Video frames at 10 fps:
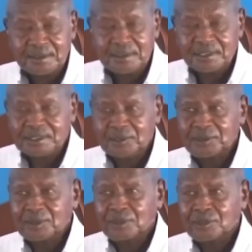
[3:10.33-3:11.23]
That's how
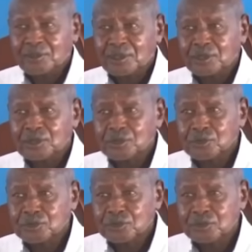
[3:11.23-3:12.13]
they were called
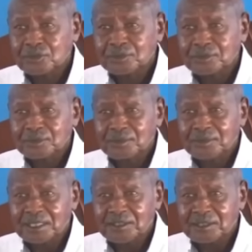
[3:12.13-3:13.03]
Wazungu.
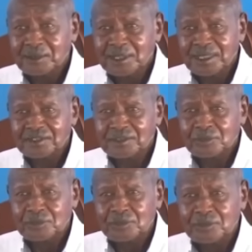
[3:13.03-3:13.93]
Because I think they were asked,
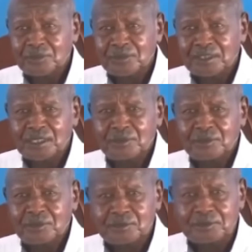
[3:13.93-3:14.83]
what are you
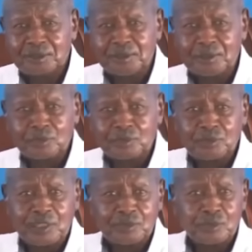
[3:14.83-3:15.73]
looking for?
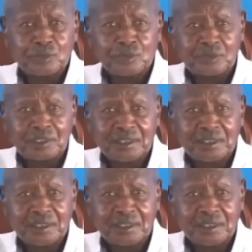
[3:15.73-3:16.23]
To Nazunguka.